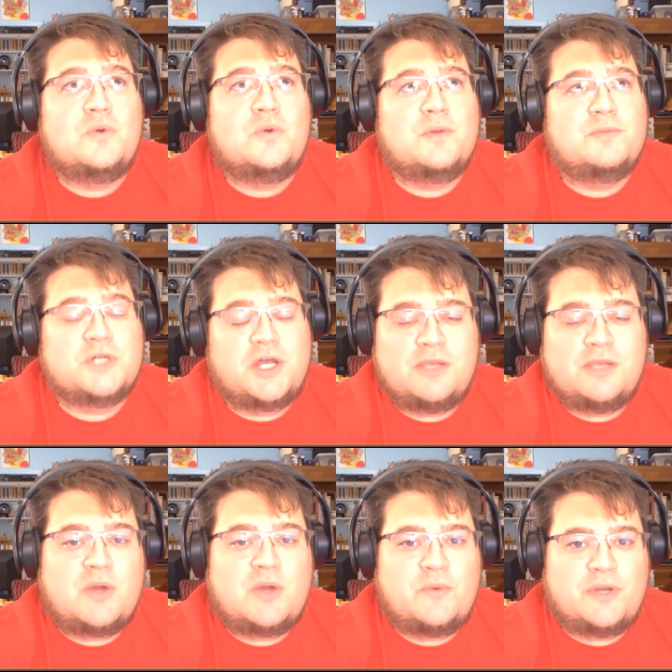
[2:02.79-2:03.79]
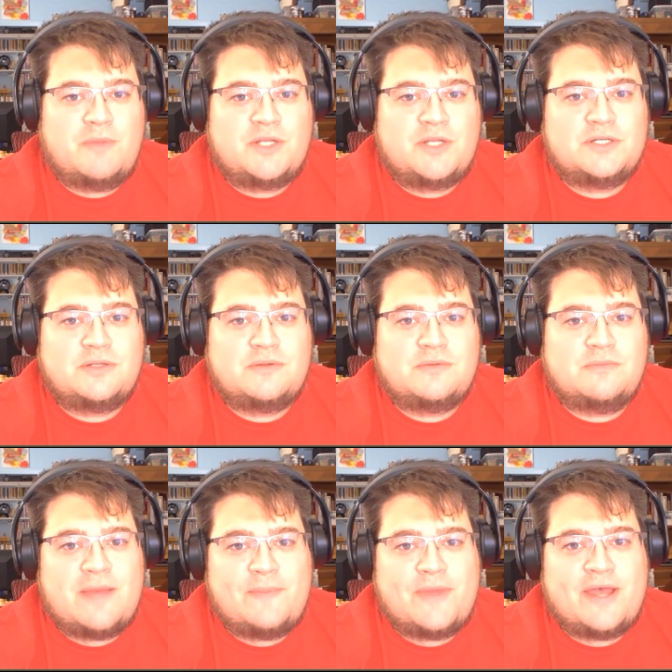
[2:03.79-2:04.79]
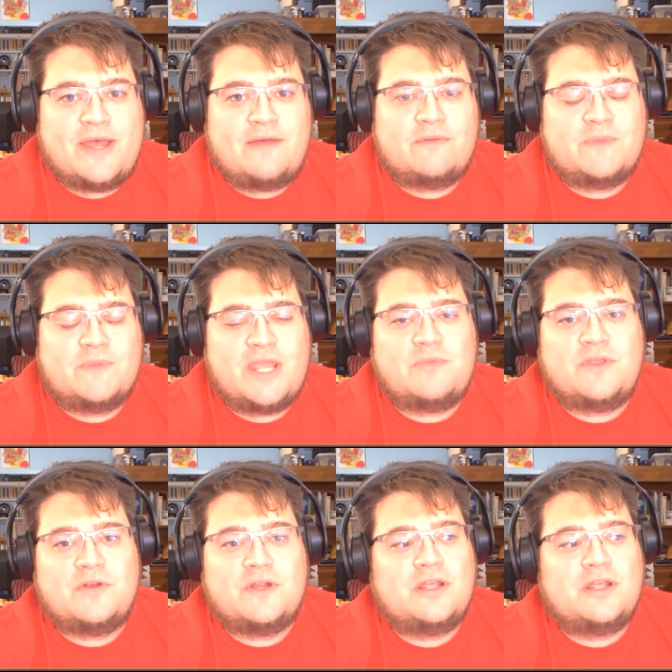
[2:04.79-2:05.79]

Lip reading: I'm talking about when I mention Matt Pat from Game Theory.